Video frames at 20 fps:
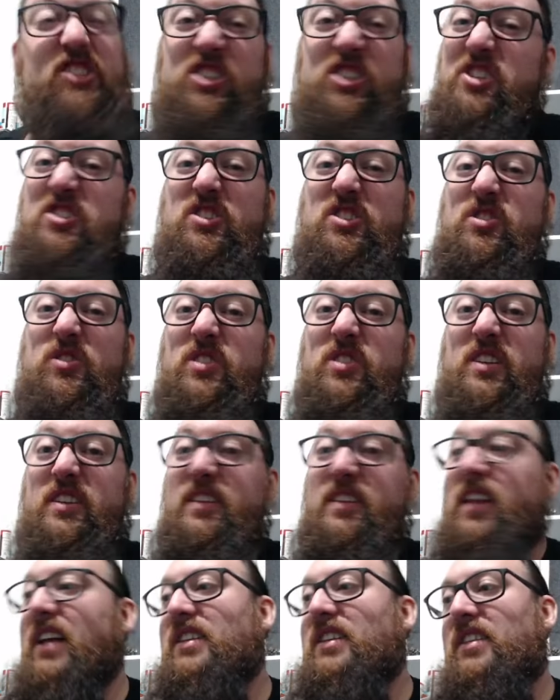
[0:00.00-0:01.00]
good.
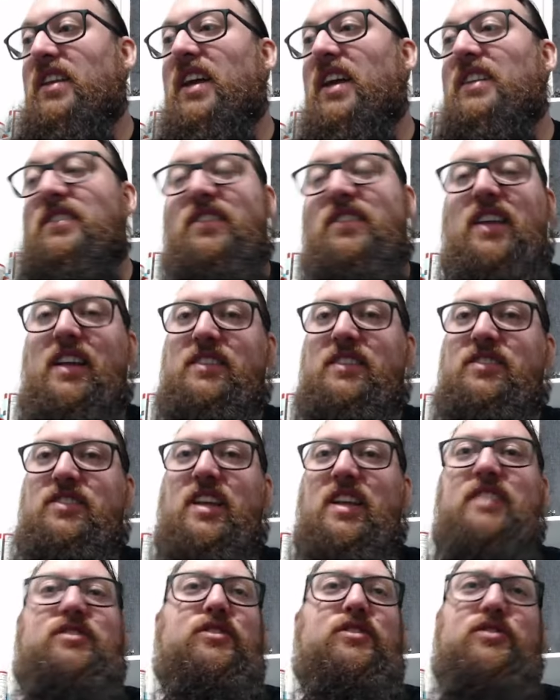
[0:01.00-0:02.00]
That's
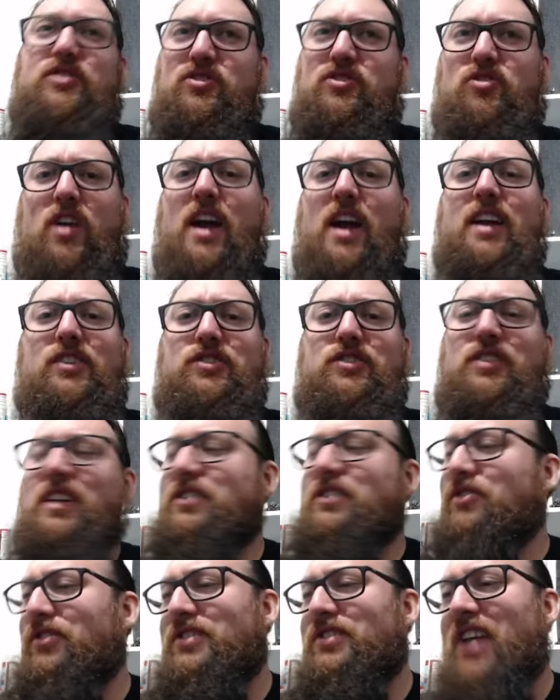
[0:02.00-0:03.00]
good strategy. That's
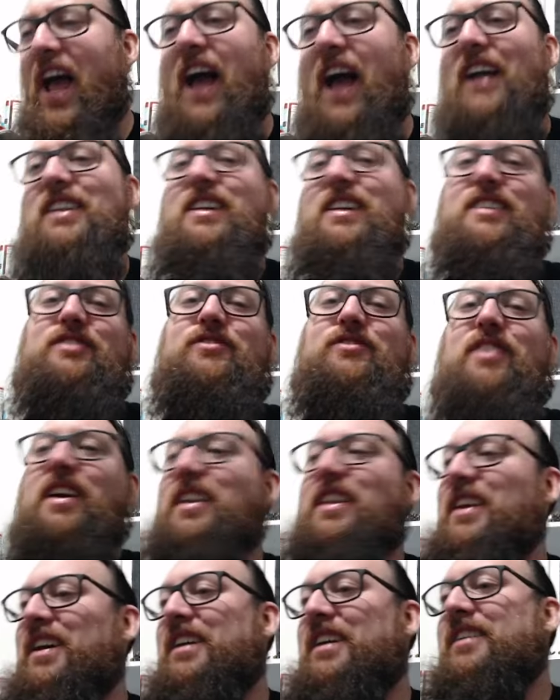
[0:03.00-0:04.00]
good tactics right
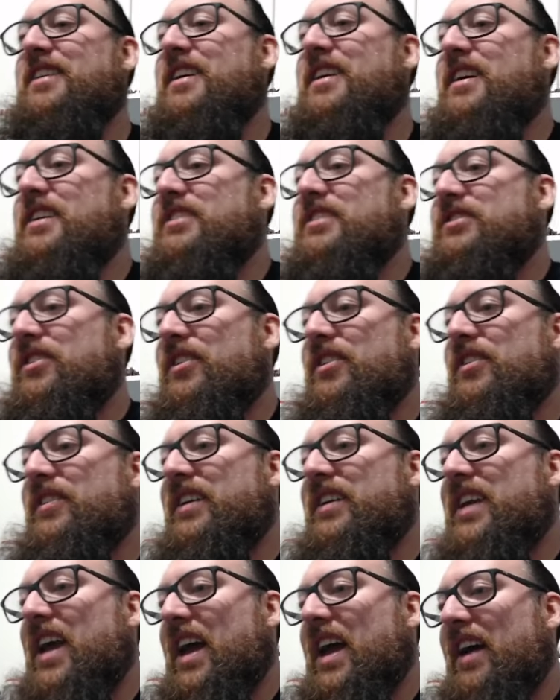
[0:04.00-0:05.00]
there. So,
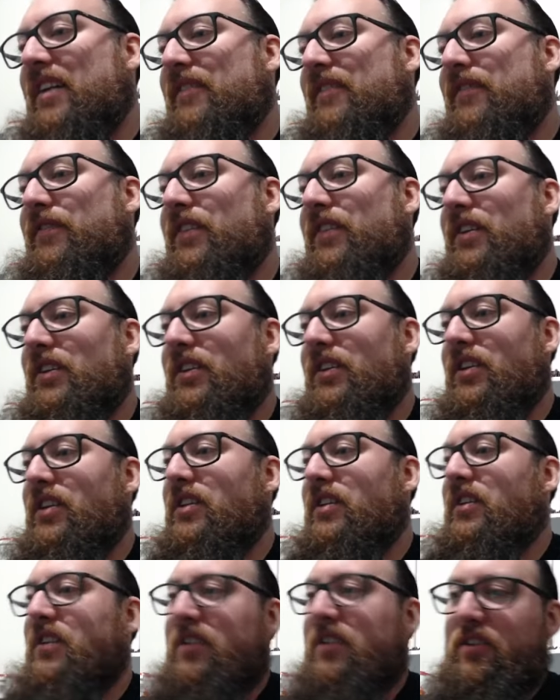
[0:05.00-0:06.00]
yeah, for
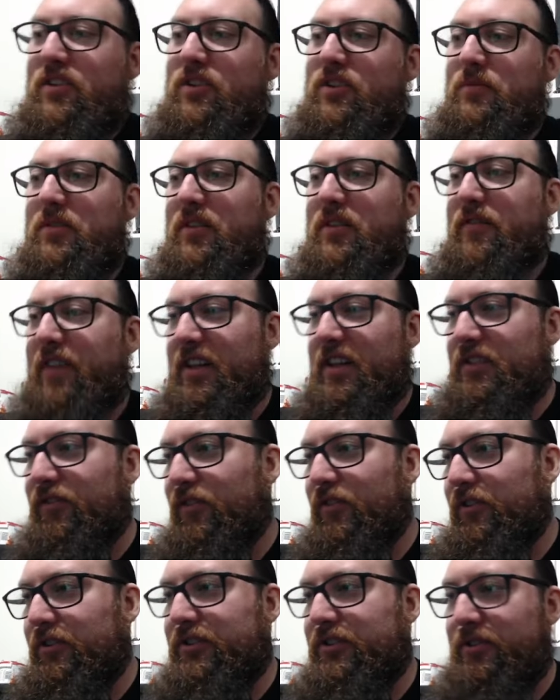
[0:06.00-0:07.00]
Human Defense
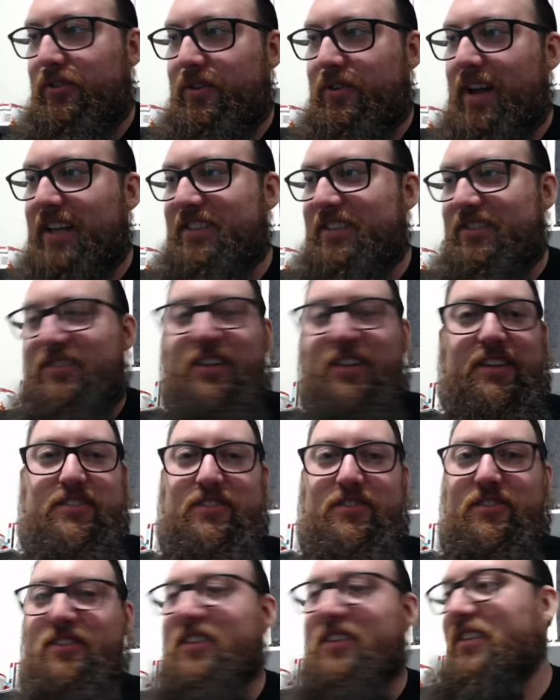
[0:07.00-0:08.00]
Force, or as it says on
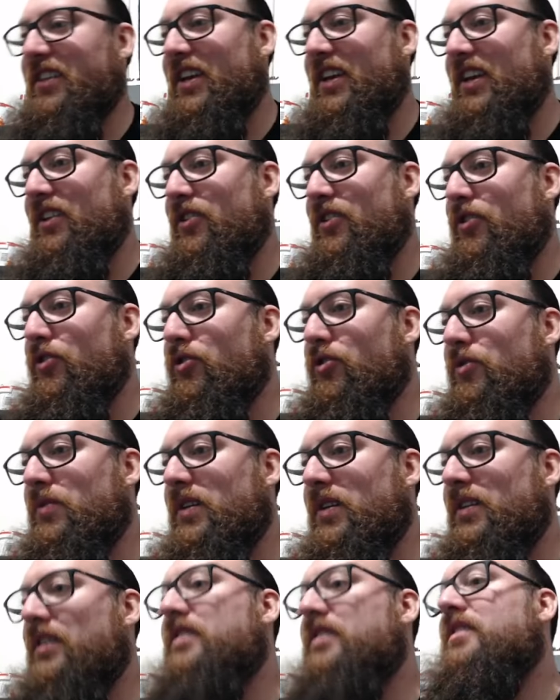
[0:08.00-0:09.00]
the thing,
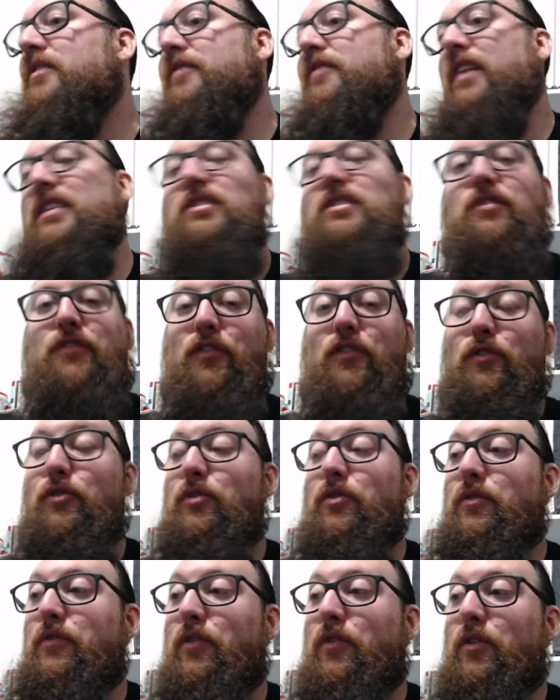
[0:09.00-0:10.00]
Human Defense
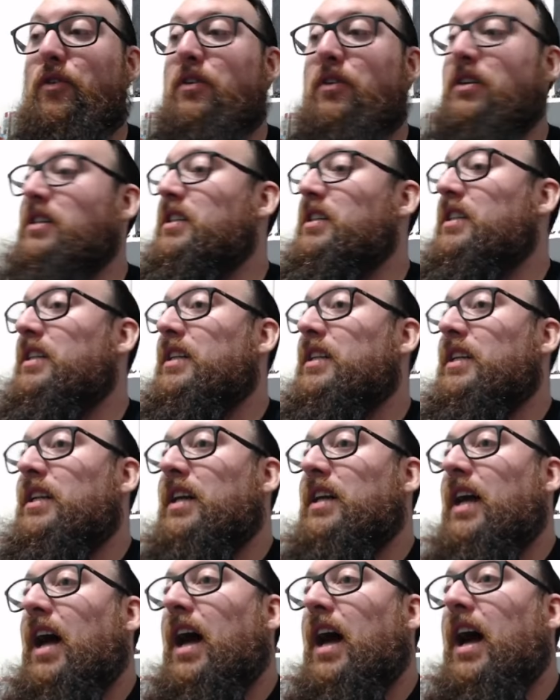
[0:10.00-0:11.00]
4,
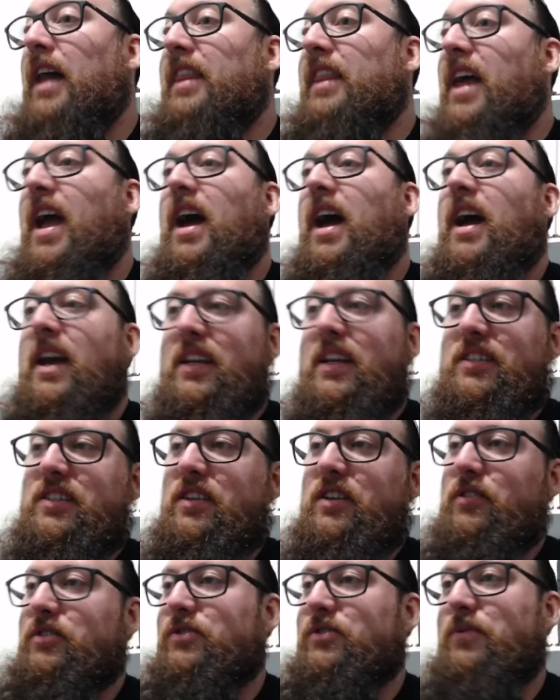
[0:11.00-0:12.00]
they are S tier
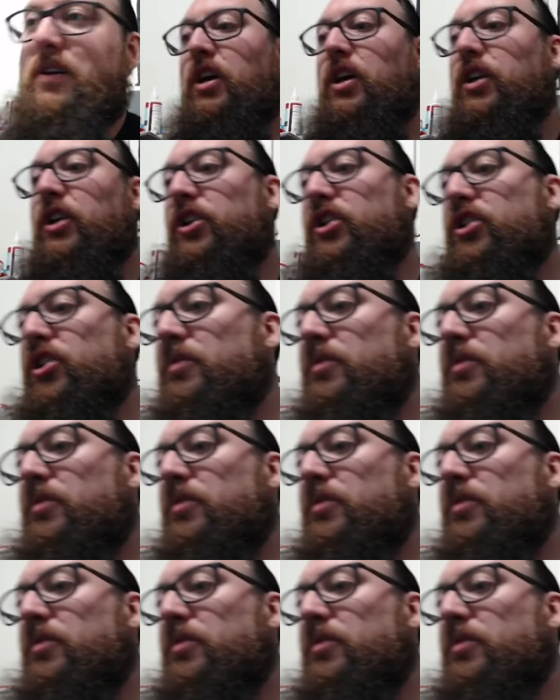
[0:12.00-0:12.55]
as well. Human